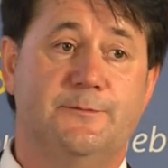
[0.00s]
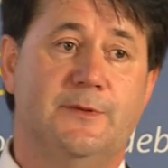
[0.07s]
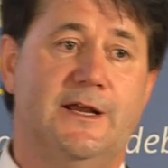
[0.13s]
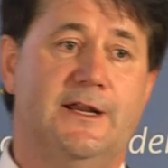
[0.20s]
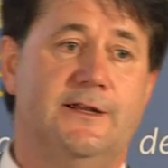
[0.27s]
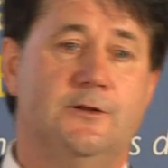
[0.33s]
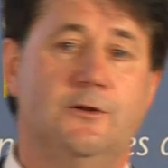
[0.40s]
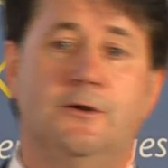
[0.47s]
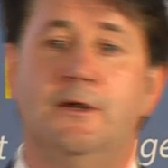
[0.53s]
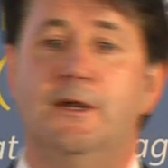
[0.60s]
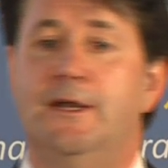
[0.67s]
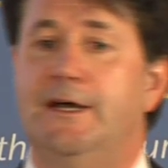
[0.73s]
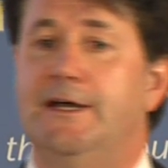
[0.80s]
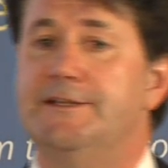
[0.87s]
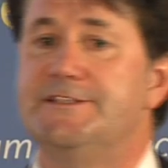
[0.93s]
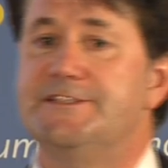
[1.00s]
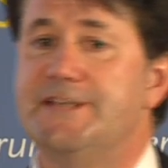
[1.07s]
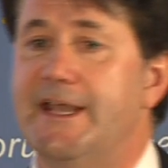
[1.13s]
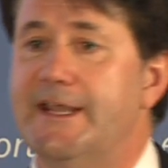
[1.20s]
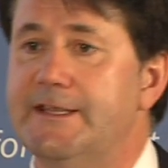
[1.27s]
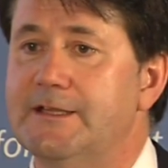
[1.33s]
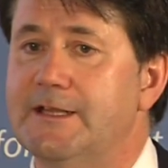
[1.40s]
of planning law, and
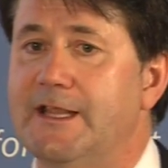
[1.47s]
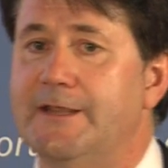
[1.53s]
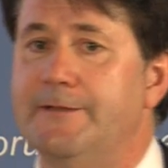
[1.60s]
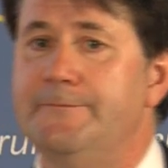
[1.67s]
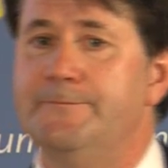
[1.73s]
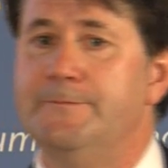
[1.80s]
secondly,